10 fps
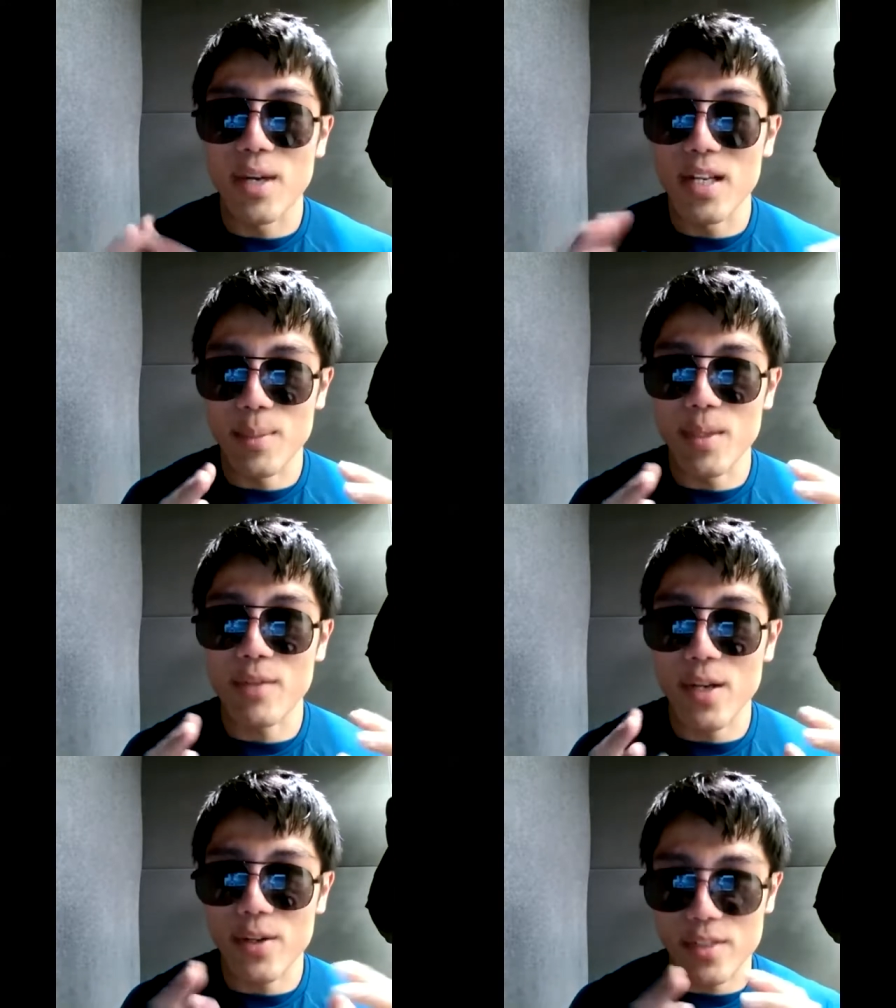
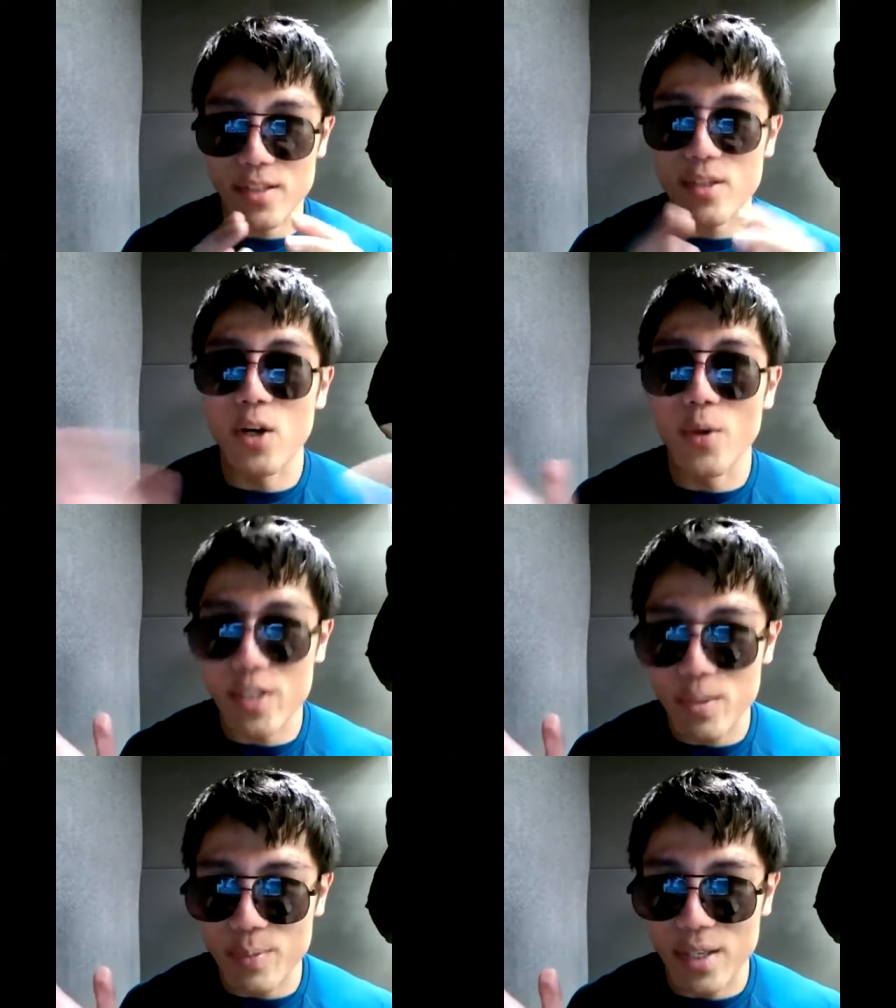Pandemic viruses
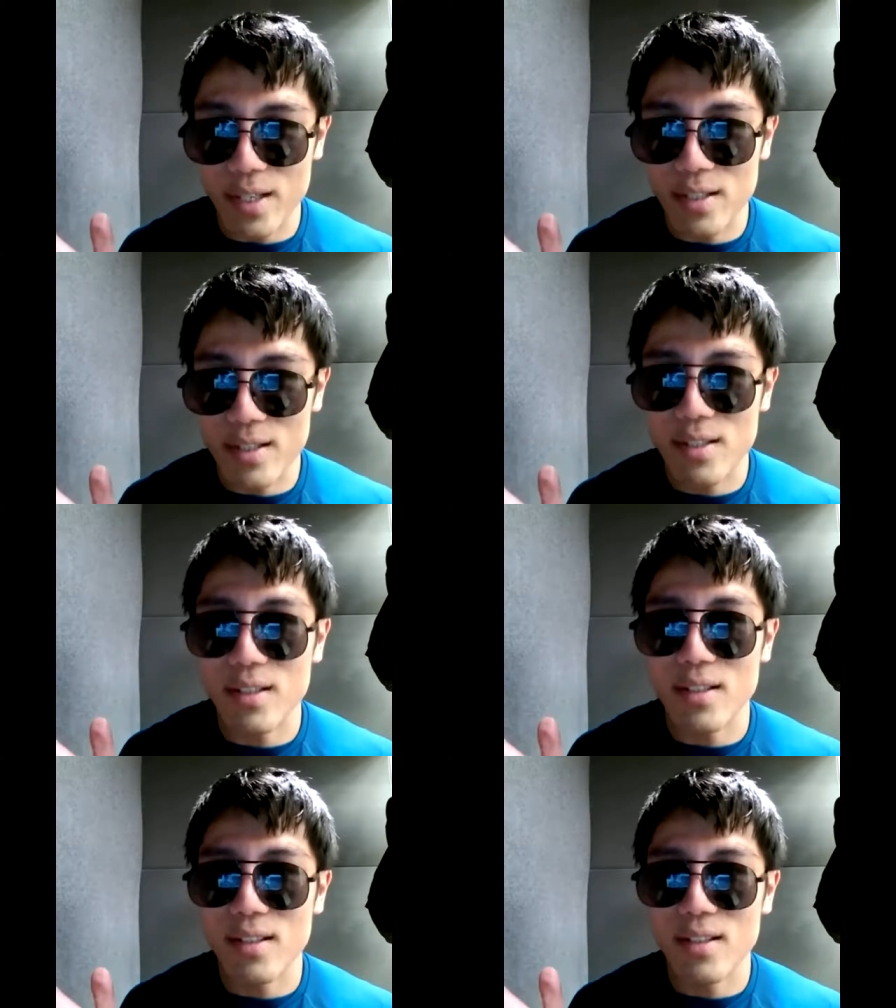always spread
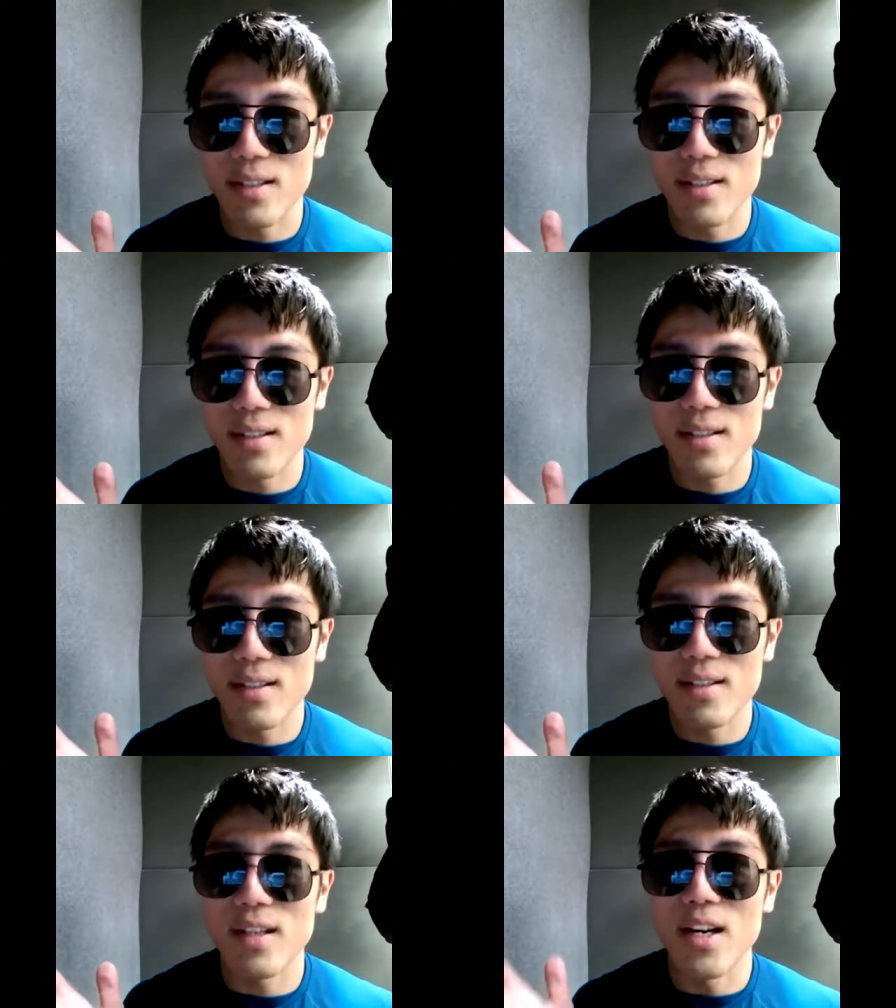
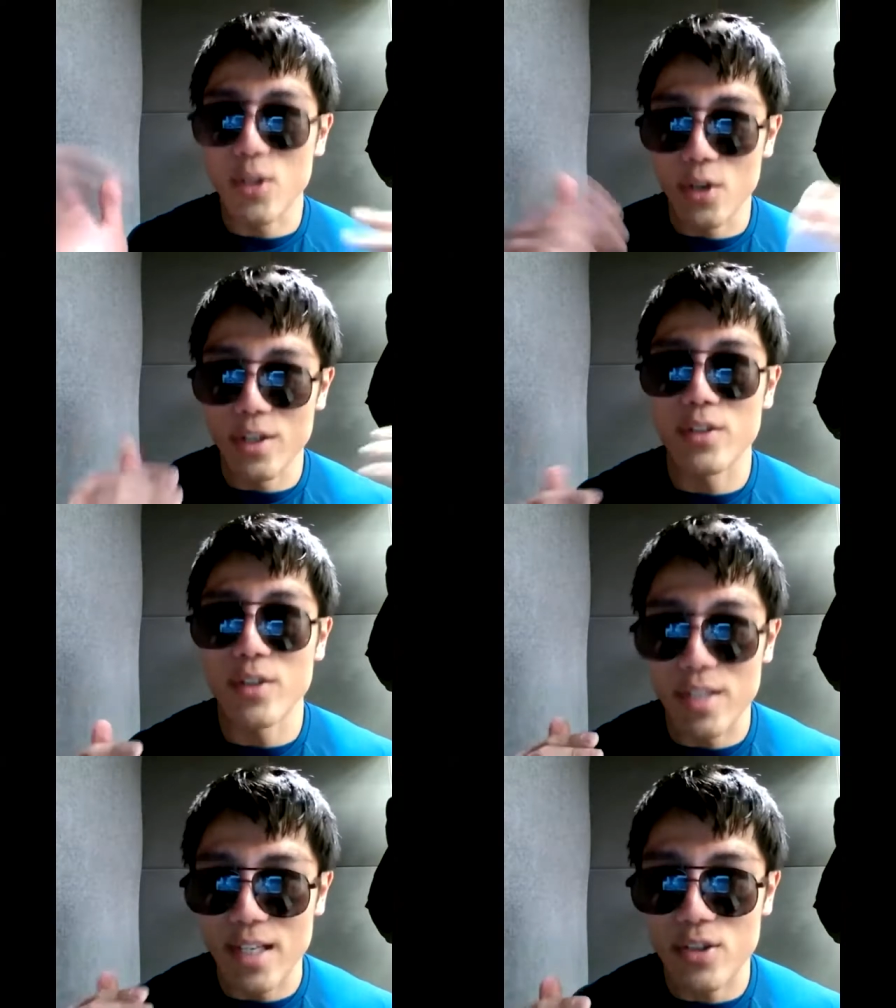according
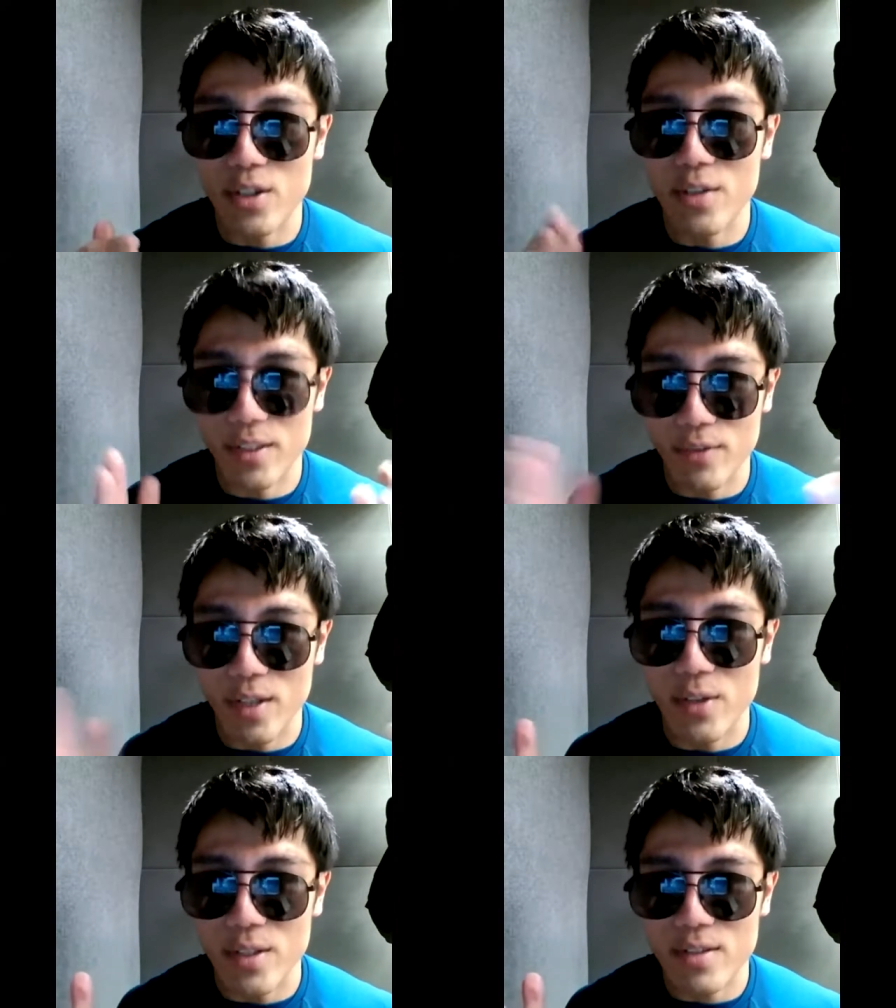to the nature of that
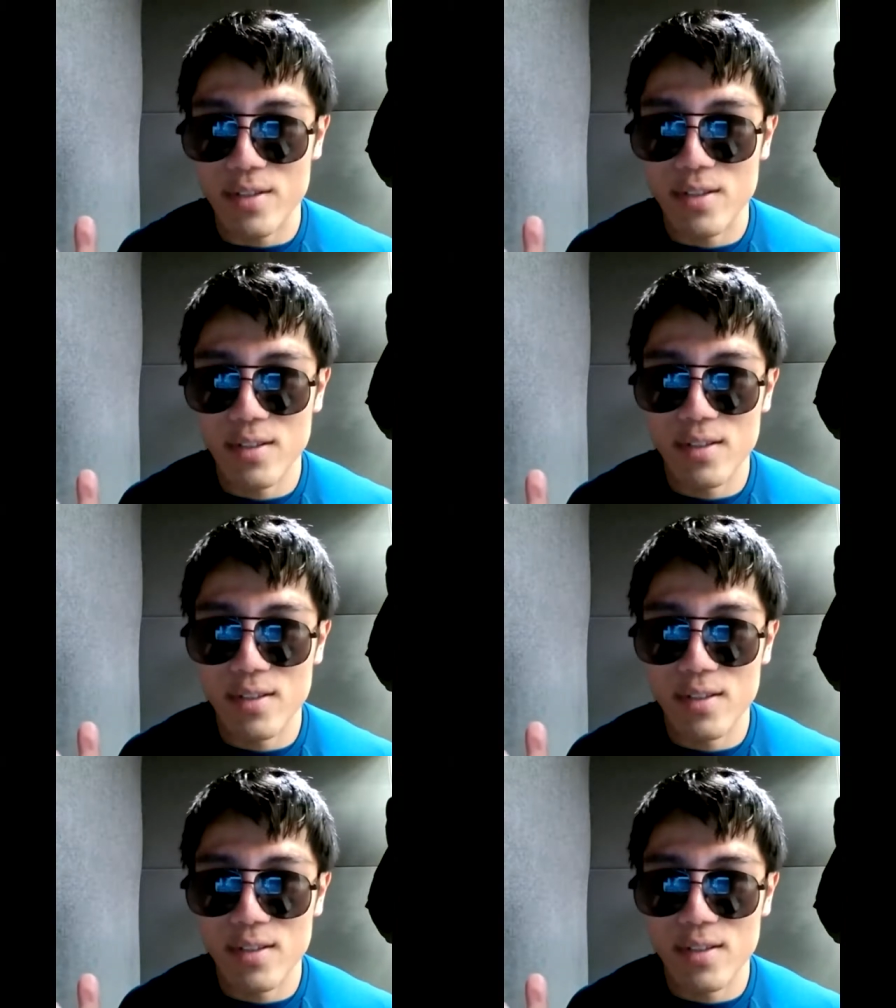virus.